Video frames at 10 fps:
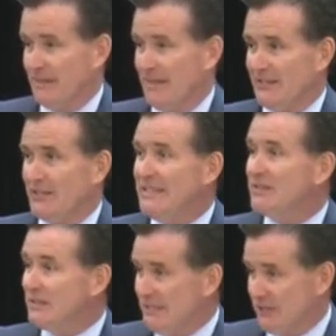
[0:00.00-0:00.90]
And you
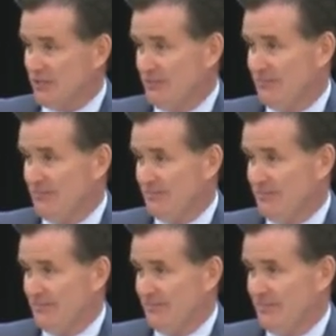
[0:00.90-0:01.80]
need leadership.
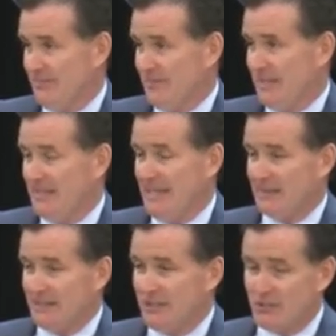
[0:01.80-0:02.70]
And
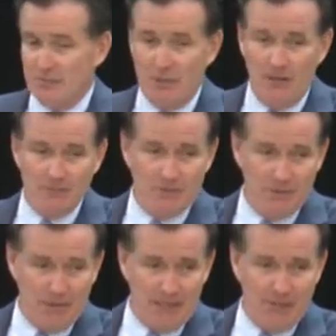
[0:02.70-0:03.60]
that leadership comes from
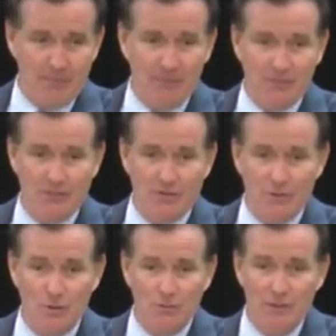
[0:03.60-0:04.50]
a lot of the people in this
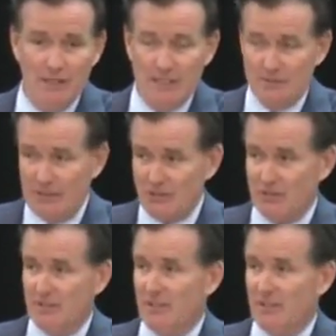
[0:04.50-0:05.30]
room, especially the